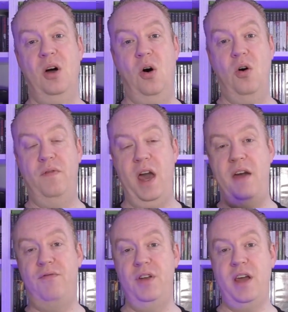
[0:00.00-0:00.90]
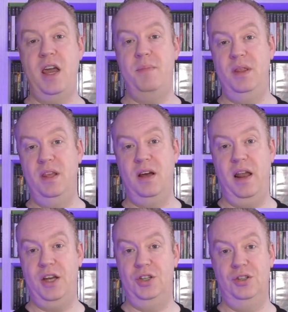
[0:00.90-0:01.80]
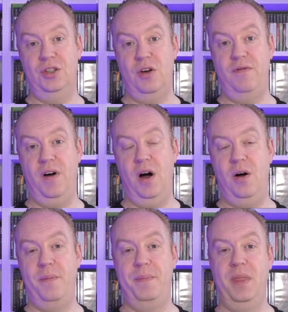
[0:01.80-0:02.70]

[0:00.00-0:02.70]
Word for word: of every game in the collection so far.